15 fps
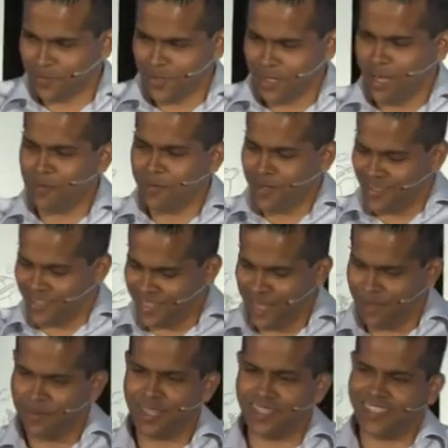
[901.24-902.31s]
double
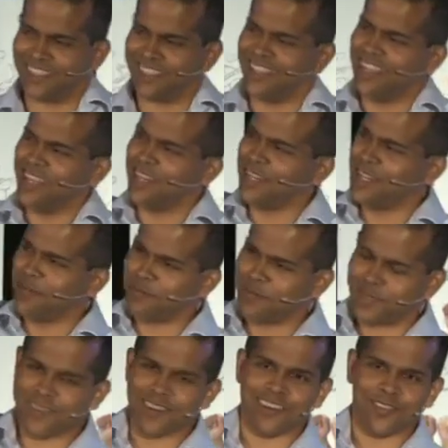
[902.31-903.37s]
semi just
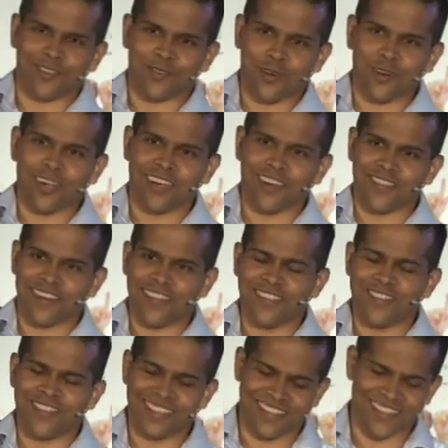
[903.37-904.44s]
tips crushed rock out, and
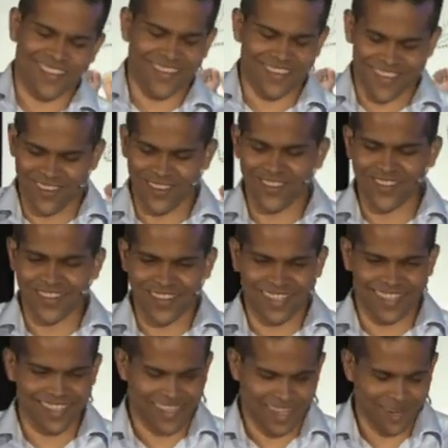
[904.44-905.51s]
you just go, how cool
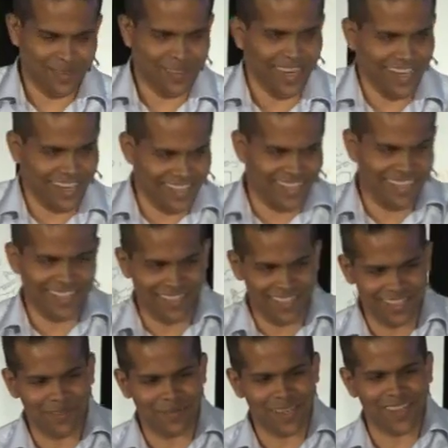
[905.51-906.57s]
is this? And I'm standing there,
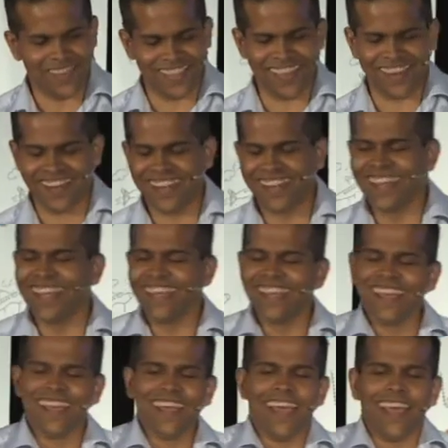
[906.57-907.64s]
it's tipping out there, right?
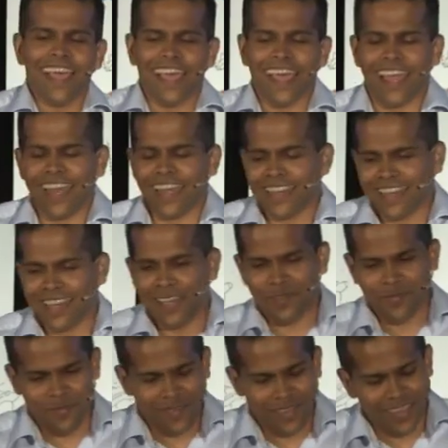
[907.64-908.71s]
And
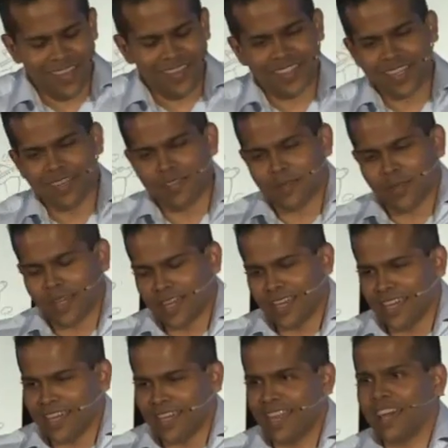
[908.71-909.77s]
I'm sitting with my
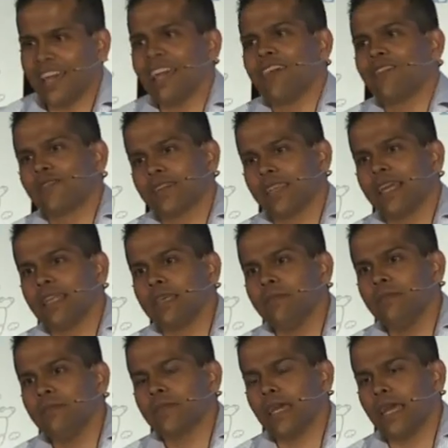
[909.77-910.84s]
client, and I have to tell
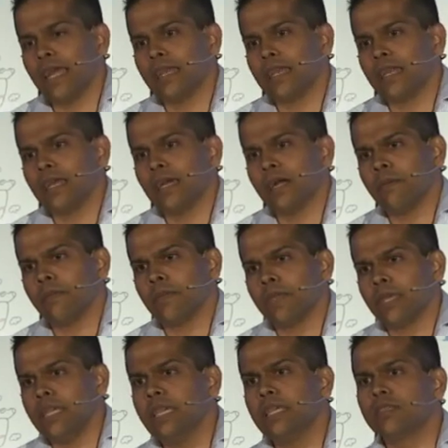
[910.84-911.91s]
him that
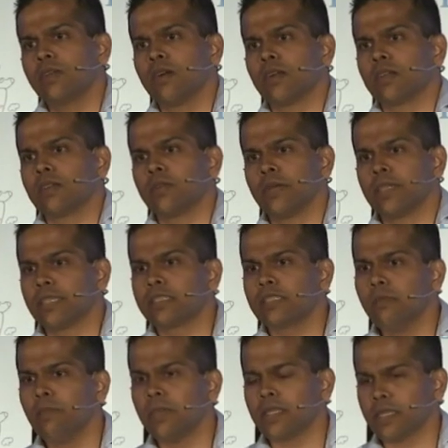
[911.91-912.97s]
he's not doing the
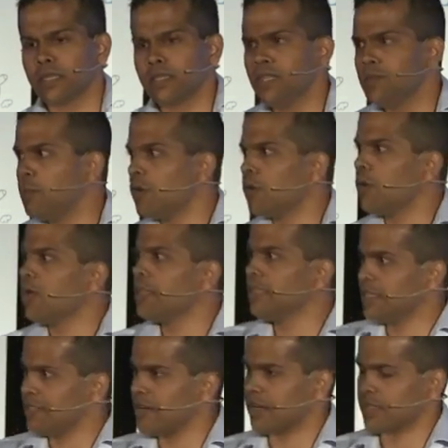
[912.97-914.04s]
simple things. He's bought all
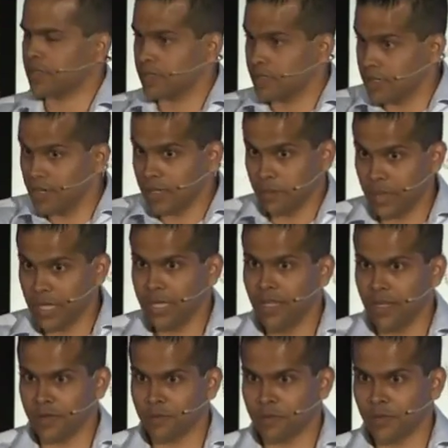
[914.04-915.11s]
these trucks because he's like a big
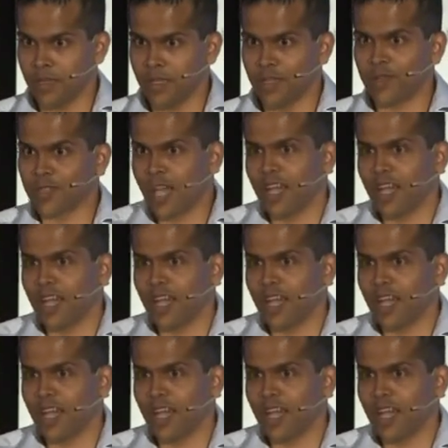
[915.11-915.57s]
kid. He goes,